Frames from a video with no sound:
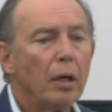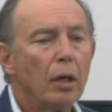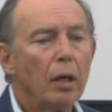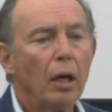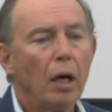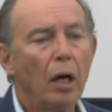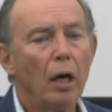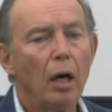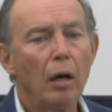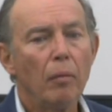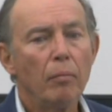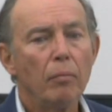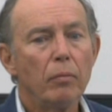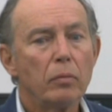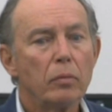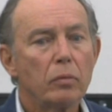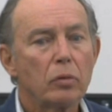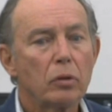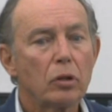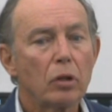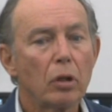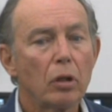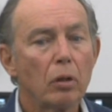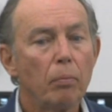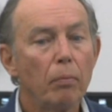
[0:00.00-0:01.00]
um,
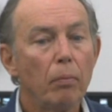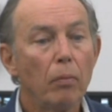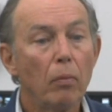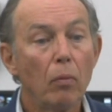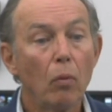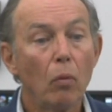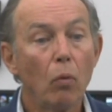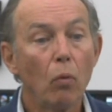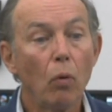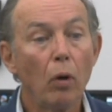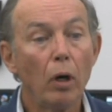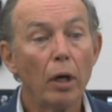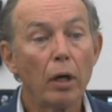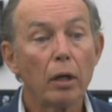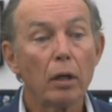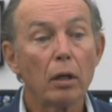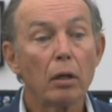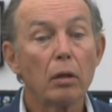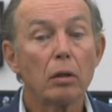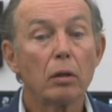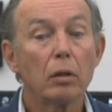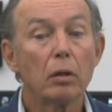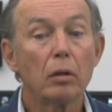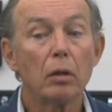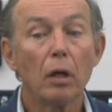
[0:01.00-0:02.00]
to want
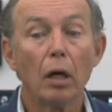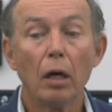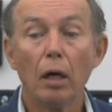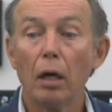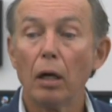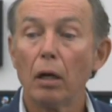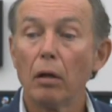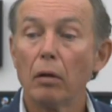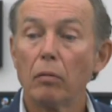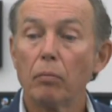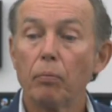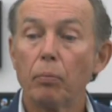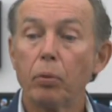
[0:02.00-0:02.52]
to uh,